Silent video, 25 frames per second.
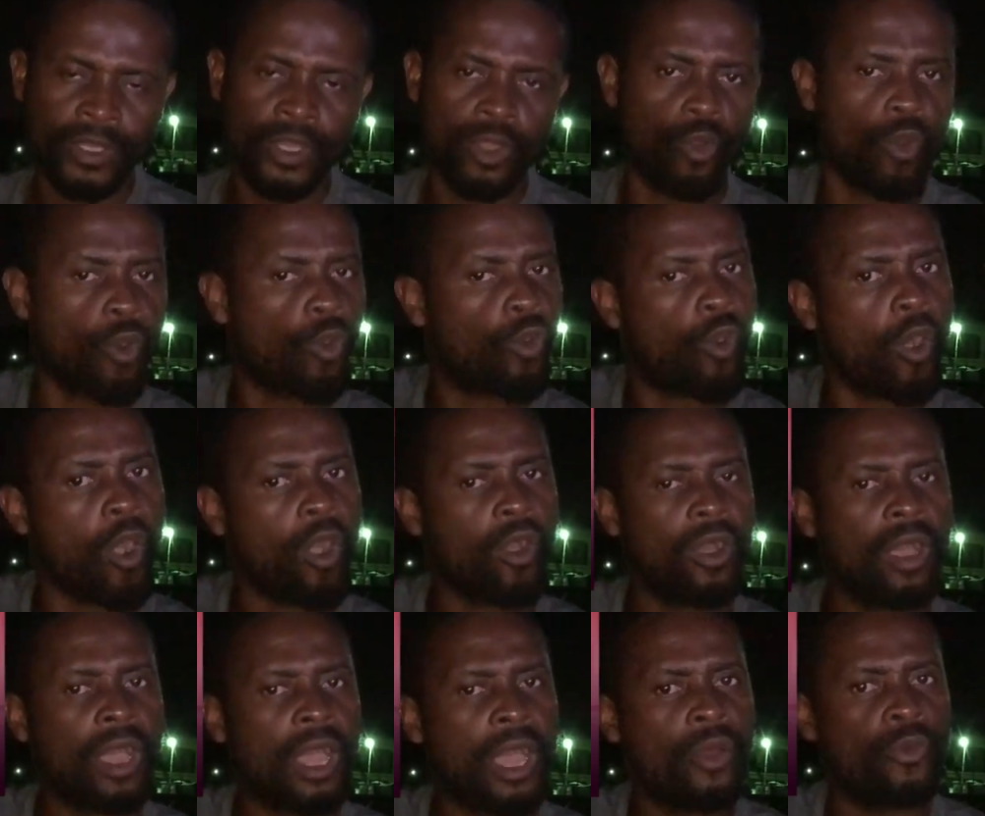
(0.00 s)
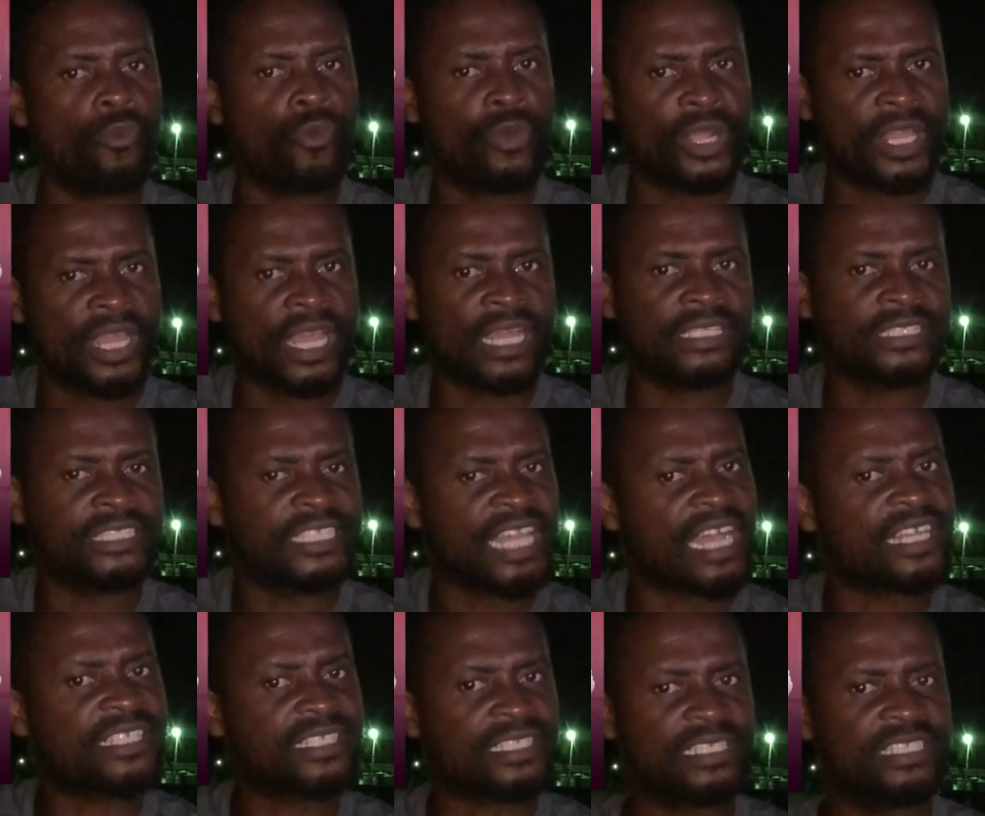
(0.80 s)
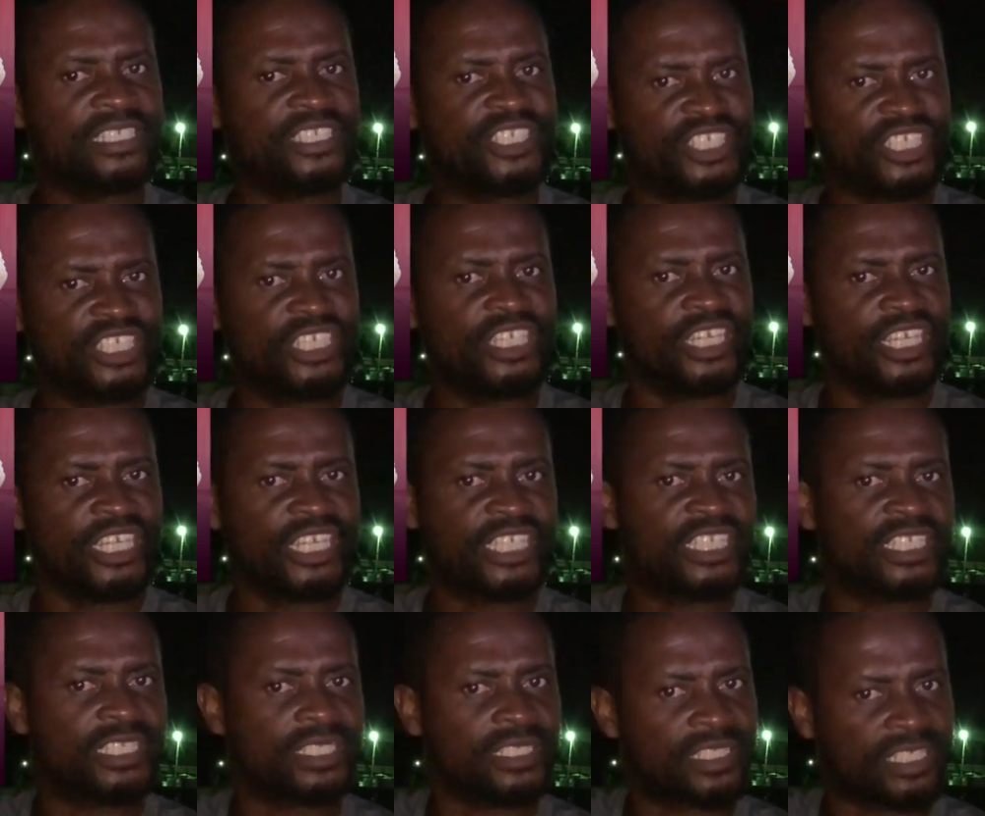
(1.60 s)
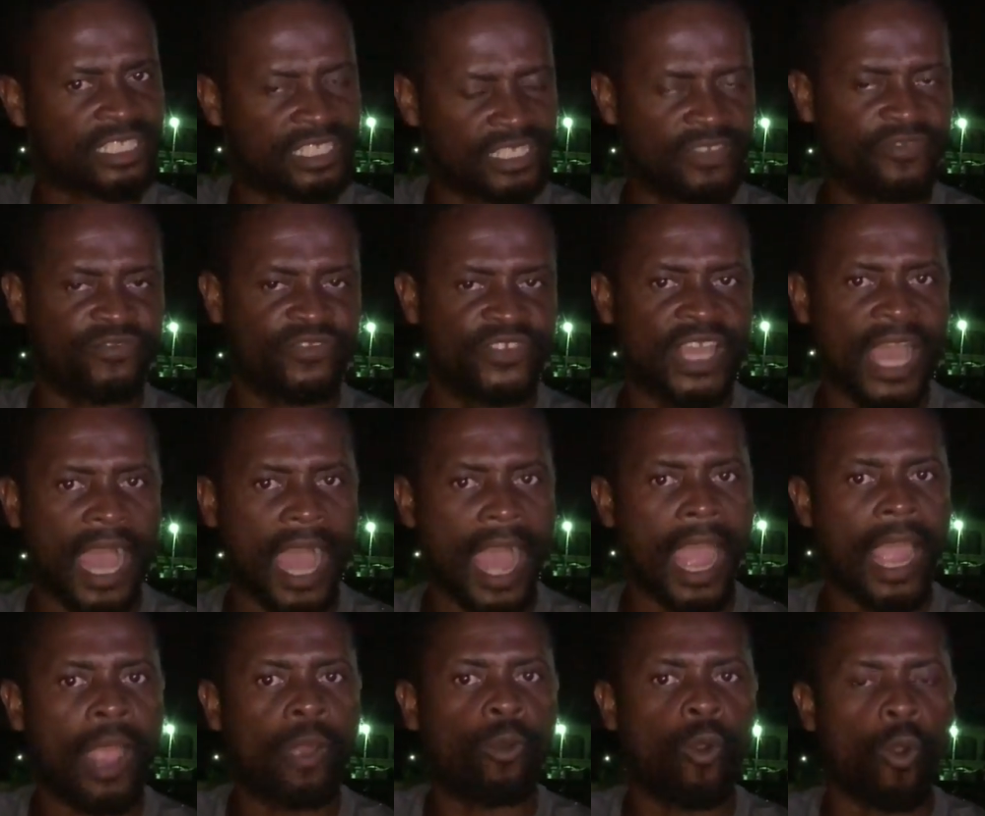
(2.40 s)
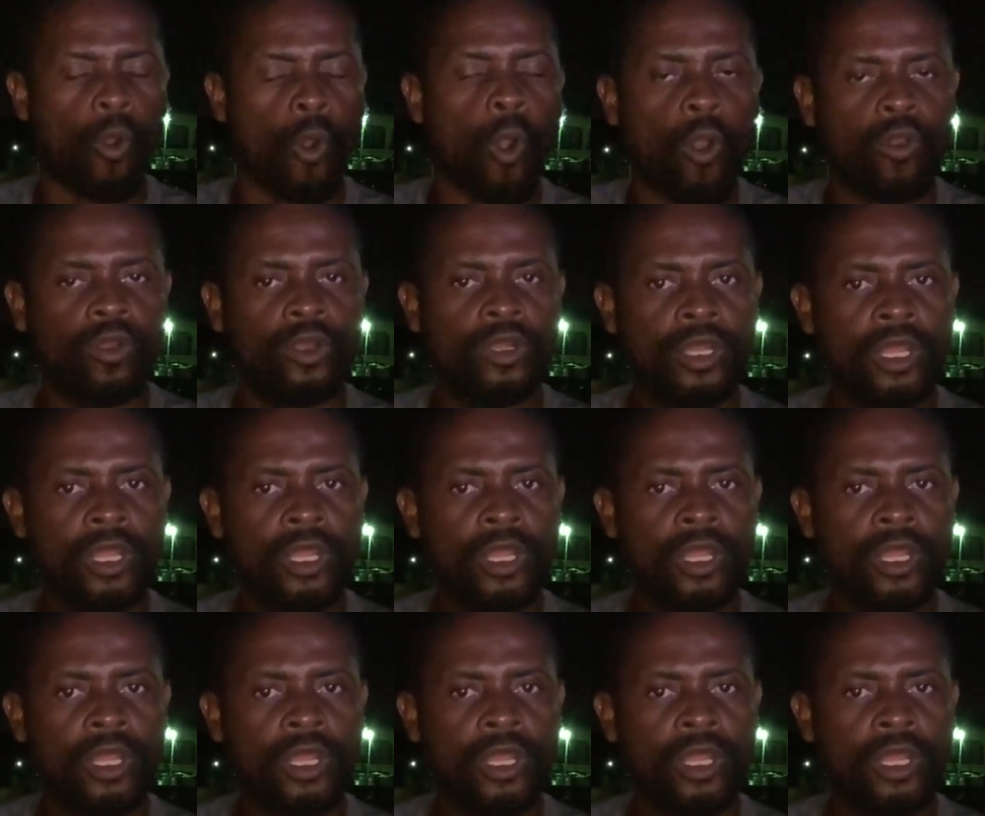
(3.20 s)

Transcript: Oko. Regan Jackson G H T V a ewo